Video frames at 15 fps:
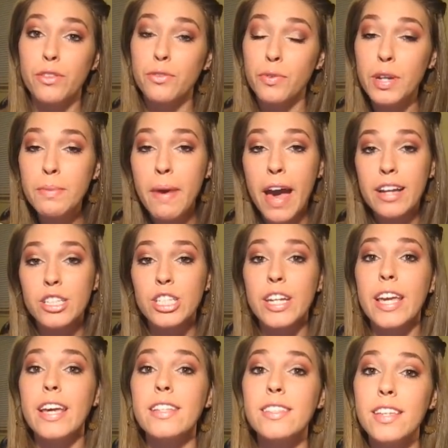three matte
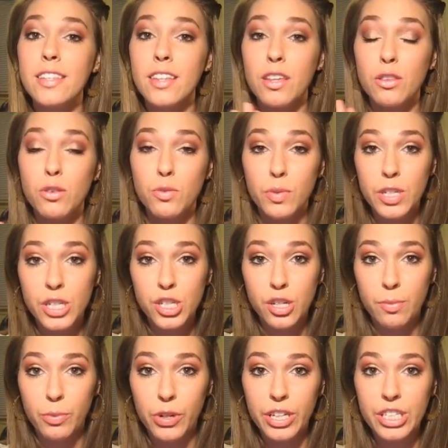shades and then three
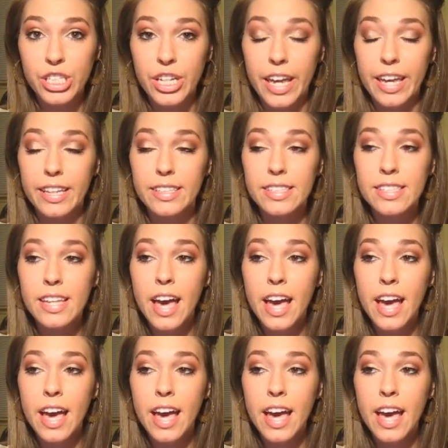shimmery shades.